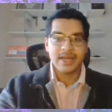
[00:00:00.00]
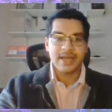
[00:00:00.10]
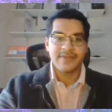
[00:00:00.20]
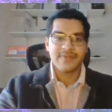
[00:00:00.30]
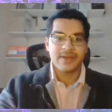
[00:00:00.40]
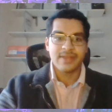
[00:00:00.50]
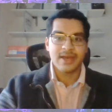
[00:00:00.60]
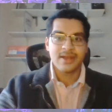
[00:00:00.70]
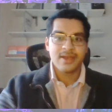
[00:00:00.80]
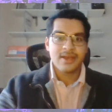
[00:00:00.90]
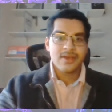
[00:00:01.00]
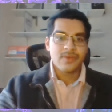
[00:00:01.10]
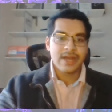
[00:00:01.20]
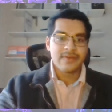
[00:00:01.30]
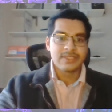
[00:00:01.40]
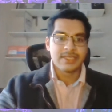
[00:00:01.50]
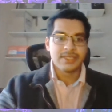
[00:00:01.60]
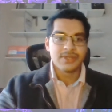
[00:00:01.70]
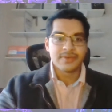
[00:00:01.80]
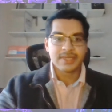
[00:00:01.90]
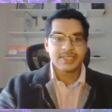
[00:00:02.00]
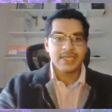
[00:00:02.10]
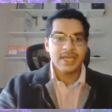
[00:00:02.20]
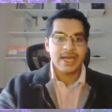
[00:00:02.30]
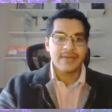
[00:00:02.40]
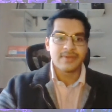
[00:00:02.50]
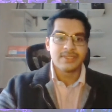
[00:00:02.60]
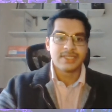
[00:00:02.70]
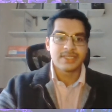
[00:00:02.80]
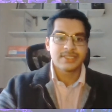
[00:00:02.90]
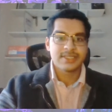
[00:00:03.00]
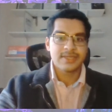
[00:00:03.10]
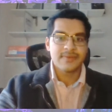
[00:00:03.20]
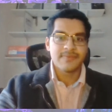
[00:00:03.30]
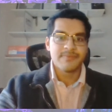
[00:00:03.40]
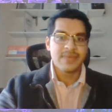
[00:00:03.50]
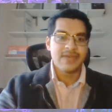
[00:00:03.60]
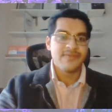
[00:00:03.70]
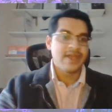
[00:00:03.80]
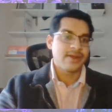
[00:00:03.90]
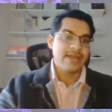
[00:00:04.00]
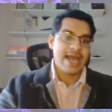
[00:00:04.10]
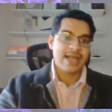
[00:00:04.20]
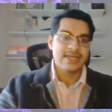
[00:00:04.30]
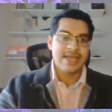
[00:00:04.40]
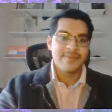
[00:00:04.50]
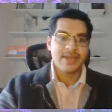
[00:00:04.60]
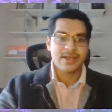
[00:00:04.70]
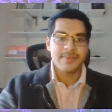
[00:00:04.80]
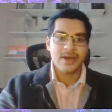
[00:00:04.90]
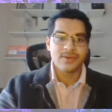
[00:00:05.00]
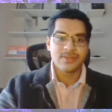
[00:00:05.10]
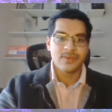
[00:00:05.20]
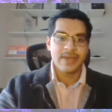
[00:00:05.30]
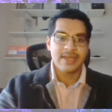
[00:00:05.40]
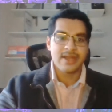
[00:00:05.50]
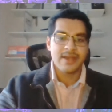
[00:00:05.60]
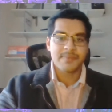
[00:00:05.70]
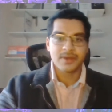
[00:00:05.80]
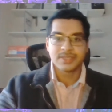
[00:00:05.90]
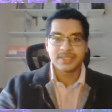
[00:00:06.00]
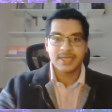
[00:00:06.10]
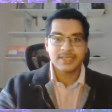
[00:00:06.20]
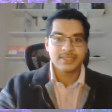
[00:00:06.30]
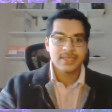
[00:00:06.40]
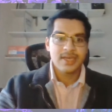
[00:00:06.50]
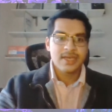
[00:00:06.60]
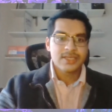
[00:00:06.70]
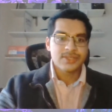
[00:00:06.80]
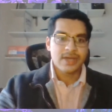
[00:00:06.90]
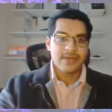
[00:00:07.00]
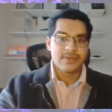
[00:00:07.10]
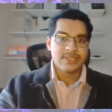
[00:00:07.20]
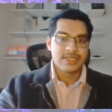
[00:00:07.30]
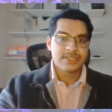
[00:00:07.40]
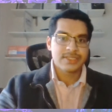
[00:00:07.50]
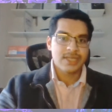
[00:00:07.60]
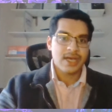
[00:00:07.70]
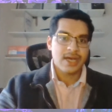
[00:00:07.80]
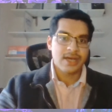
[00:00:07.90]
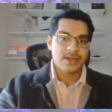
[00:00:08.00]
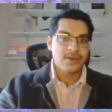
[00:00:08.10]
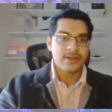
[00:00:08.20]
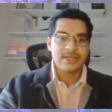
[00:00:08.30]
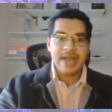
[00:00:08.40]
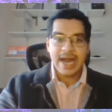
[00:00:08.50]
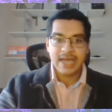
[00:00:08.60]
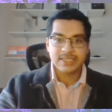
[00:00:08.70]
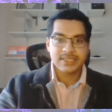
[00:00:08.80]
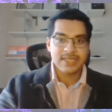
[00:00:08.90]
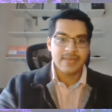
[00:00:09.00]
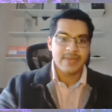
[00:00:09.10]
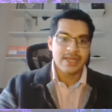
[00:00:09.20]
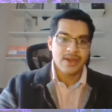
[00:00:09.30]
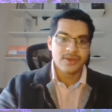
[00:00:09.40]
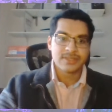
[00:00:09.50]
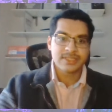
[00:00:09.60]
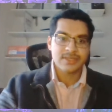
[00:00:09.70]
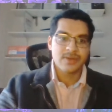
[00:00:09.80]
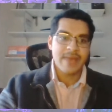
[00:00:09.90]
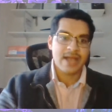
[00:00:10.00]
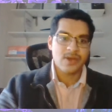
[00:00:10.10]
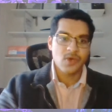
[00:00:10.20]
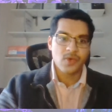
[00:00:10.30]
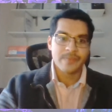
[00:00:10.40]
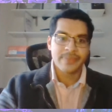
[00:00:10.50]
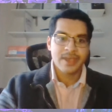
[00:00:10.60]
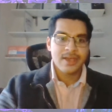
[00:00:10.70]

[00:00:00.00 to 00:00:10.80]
And I found that when I was in university, I would just be very academic about the way that I approach things. So I would just go to class, take my notes, go back home.